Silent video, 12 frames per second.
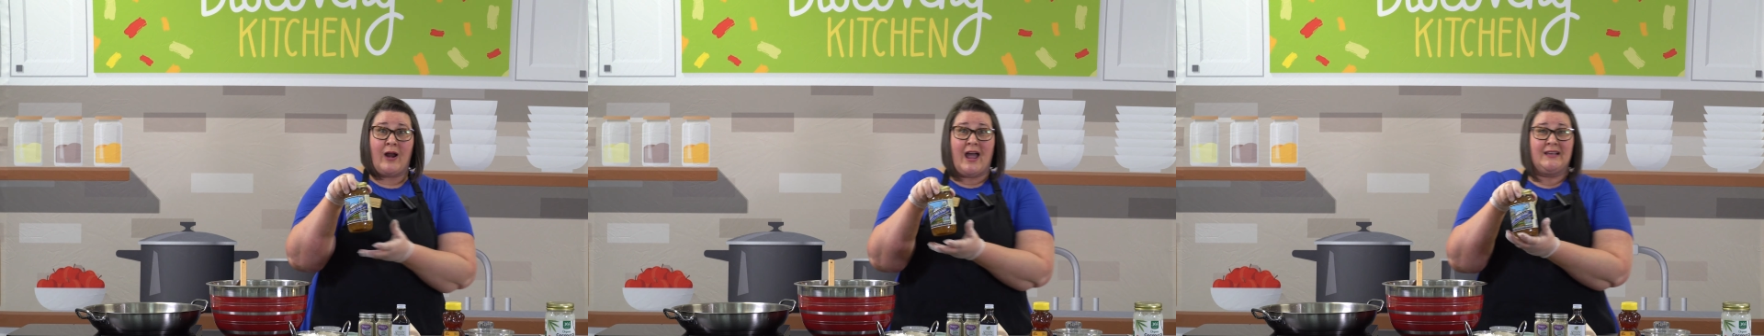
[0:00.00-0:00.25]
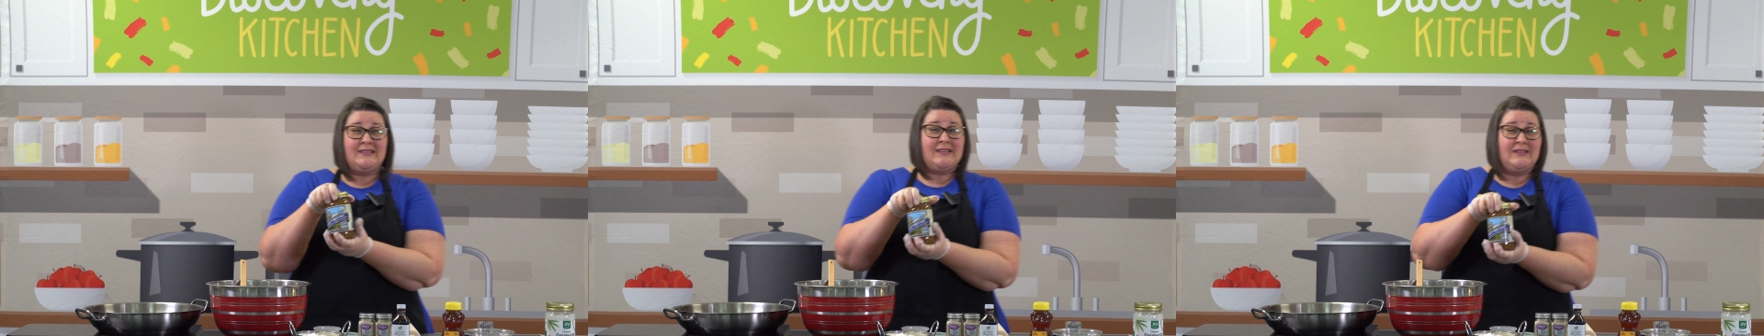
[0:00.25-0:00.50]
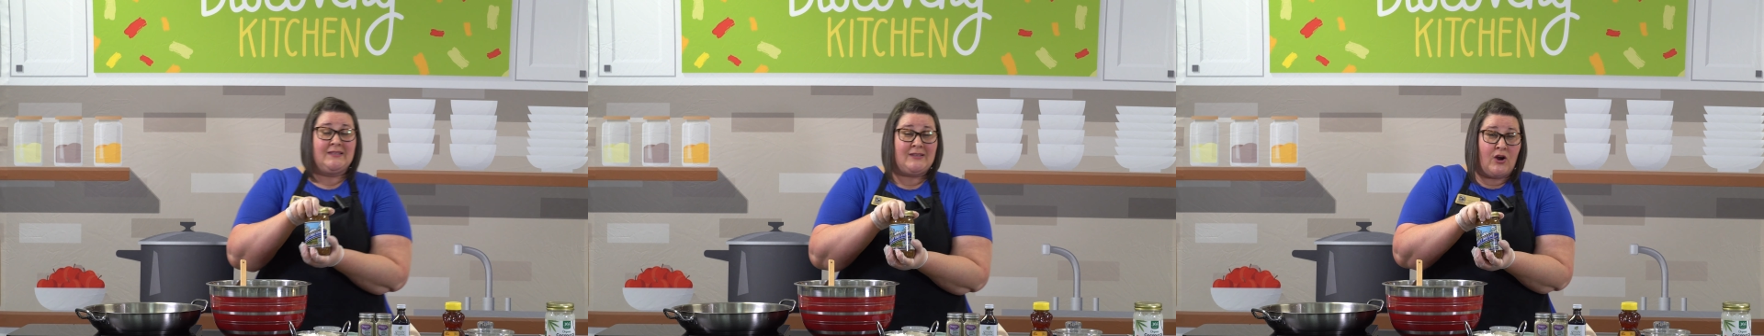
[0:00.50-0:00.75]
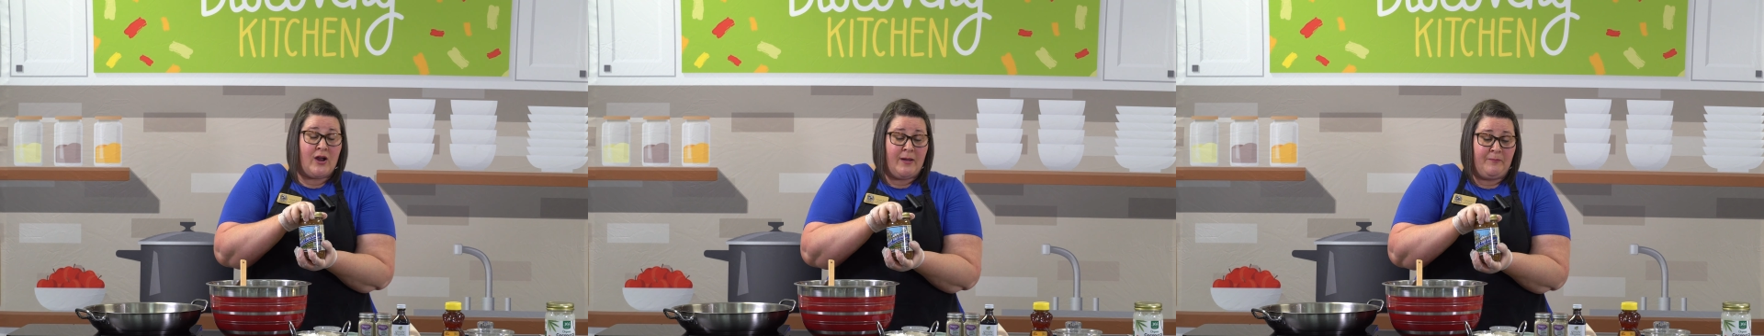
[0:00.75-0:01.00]
rice
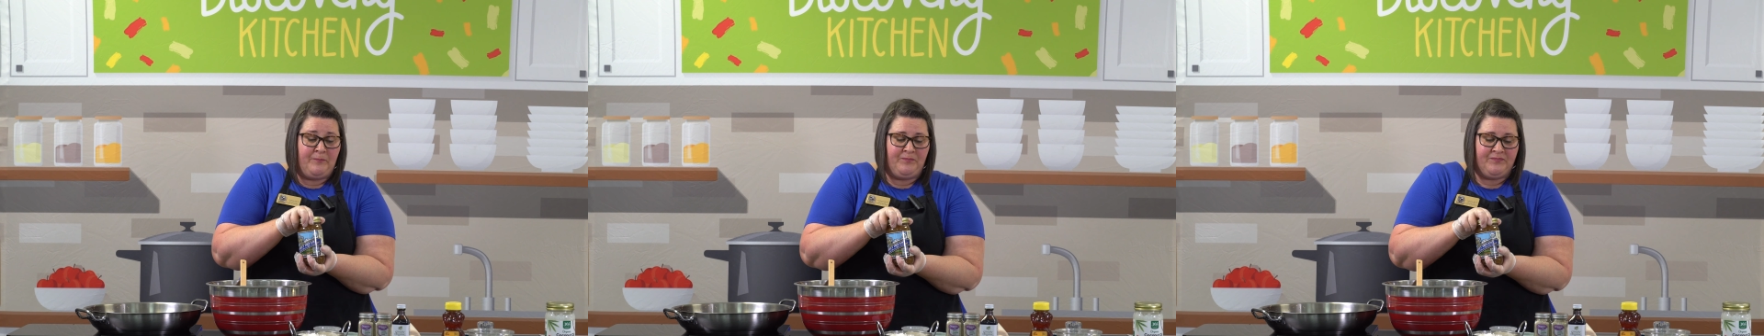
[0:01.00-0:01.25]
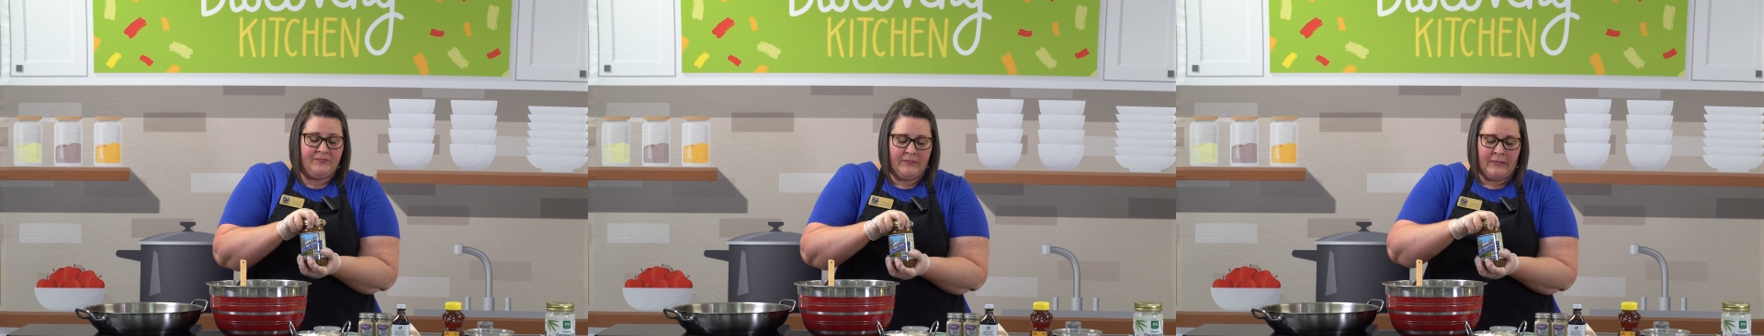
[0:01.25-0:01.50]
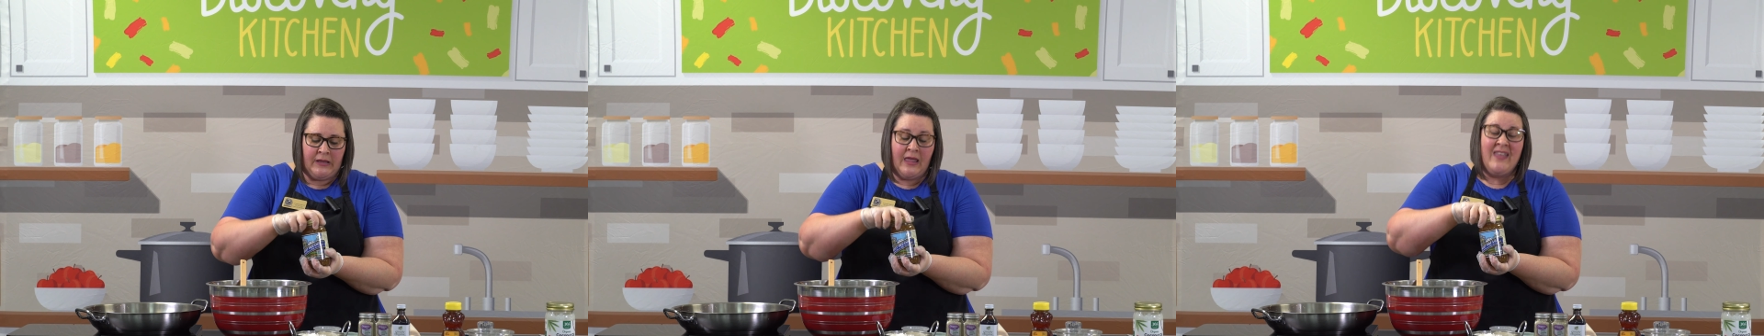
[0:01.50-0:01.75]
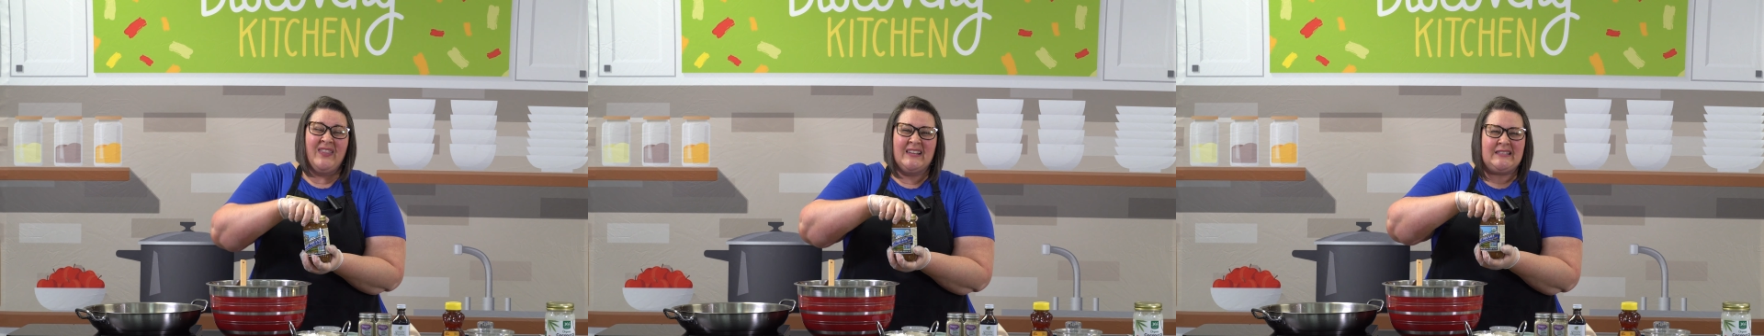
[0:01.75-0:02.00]
syrup.
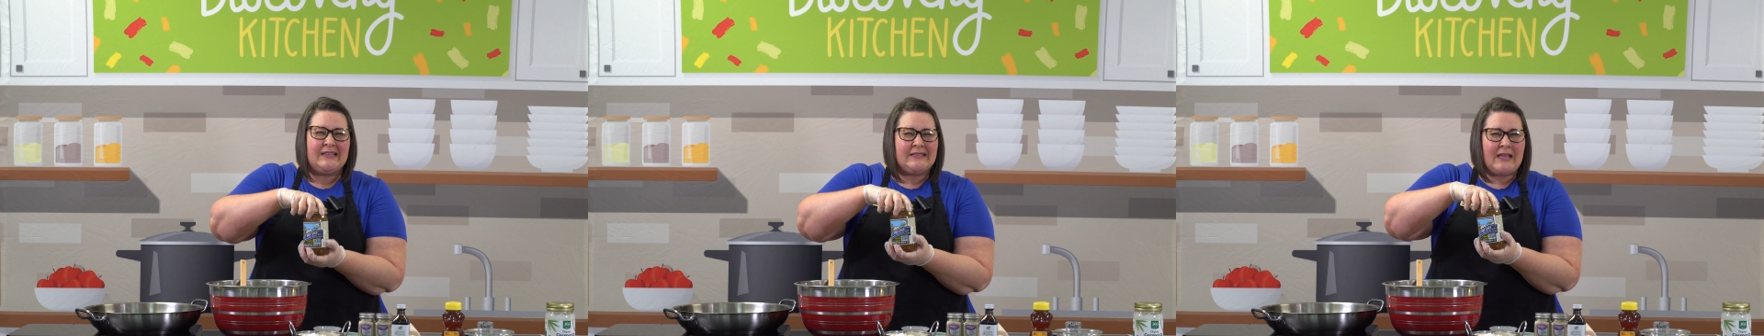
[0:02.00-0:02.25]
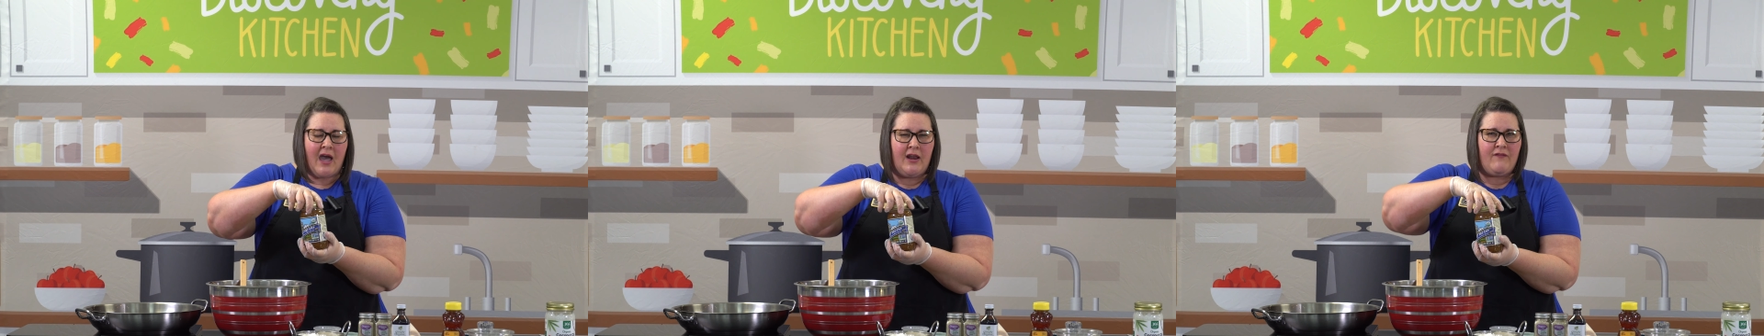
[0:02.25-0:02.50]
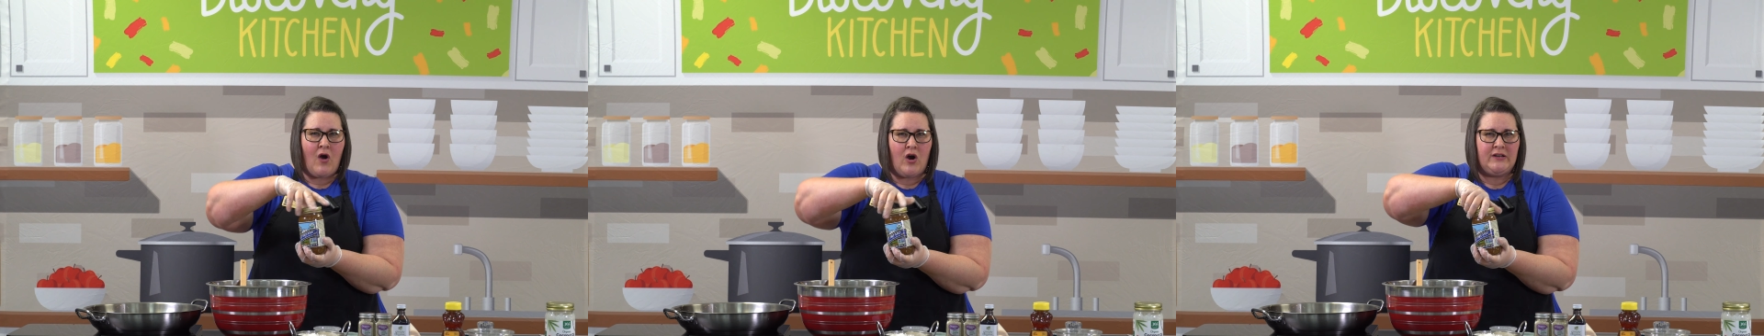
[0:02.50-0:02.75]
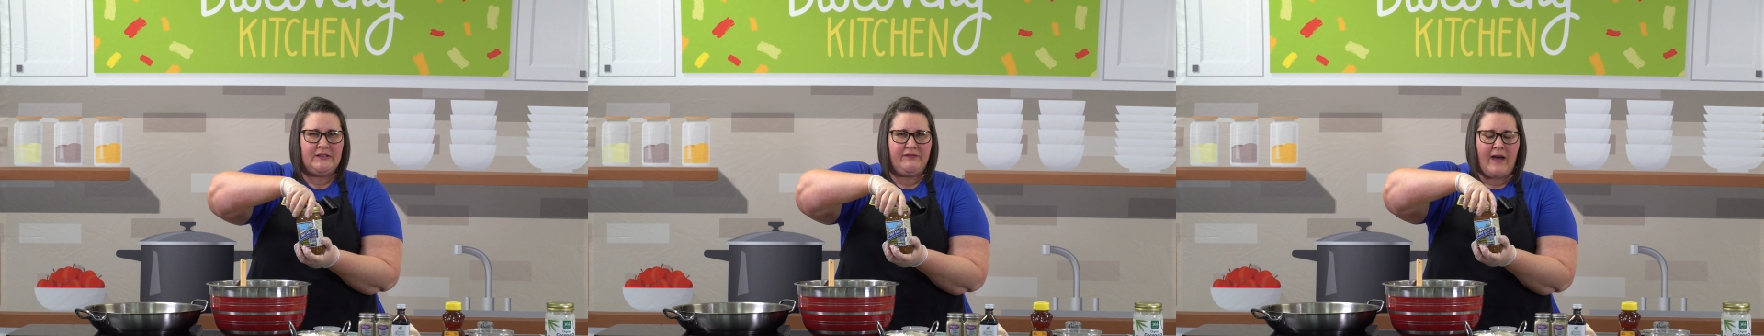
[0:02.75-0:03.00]
This is kind of
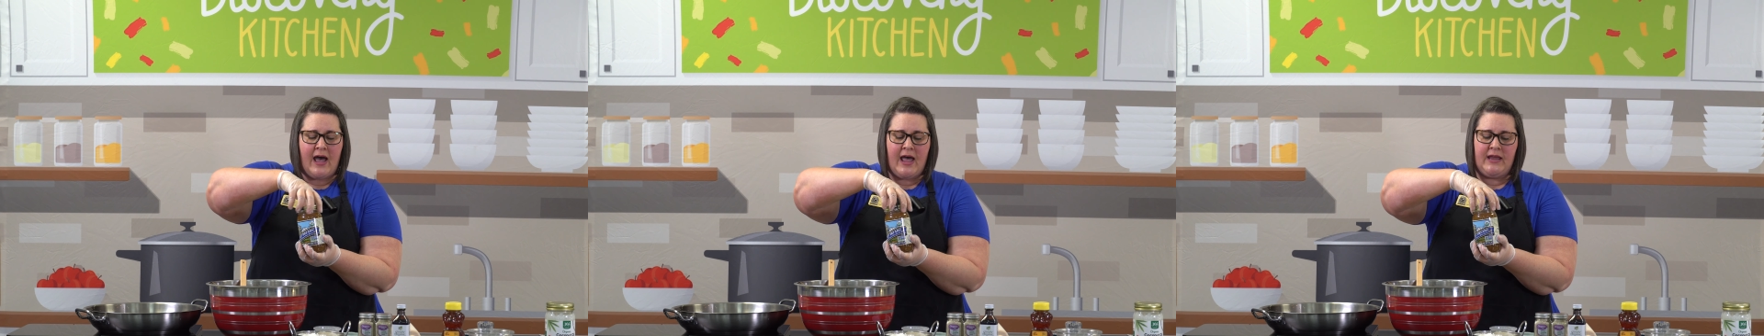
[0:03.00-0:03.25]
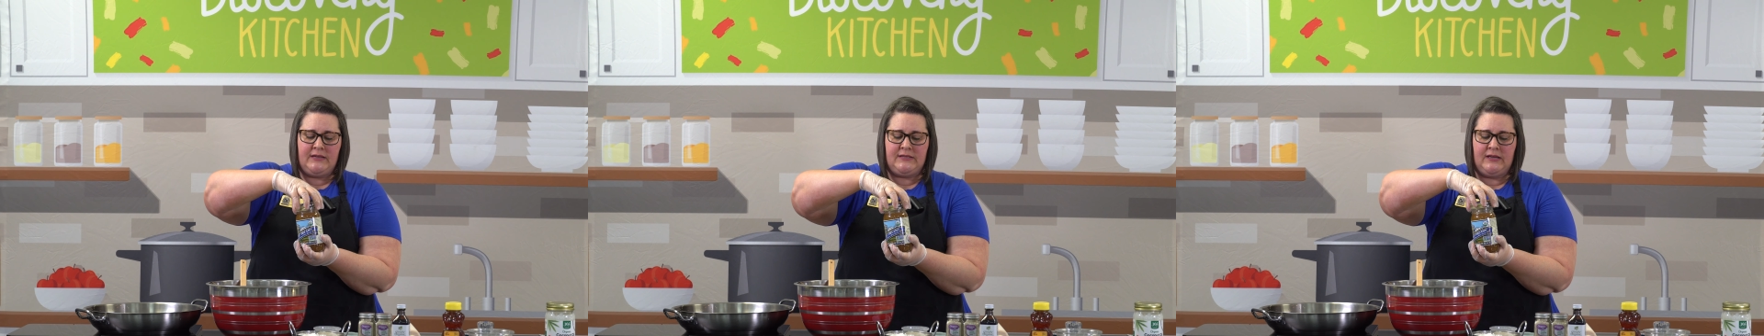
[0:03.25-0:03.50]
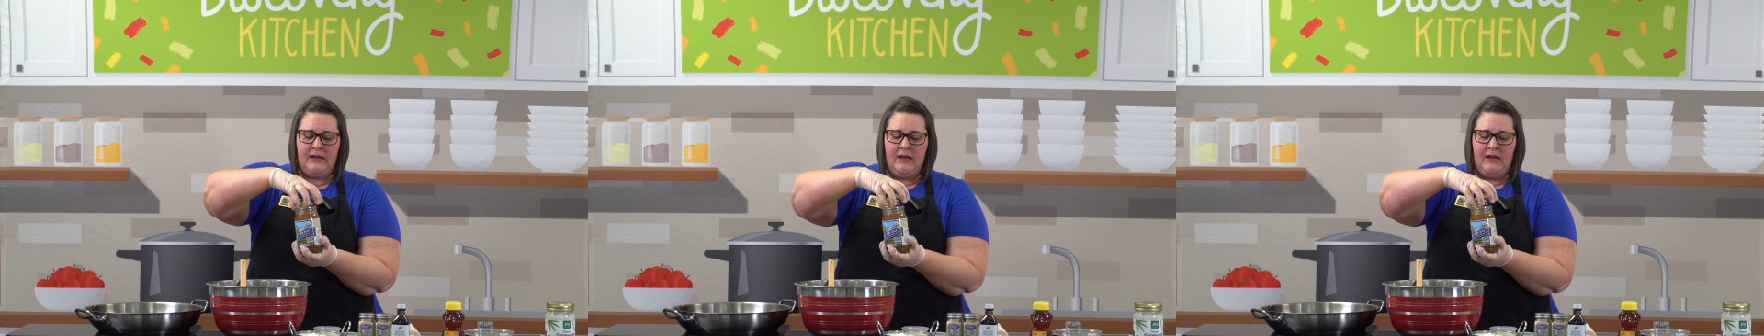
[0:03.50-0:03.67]
hard to find.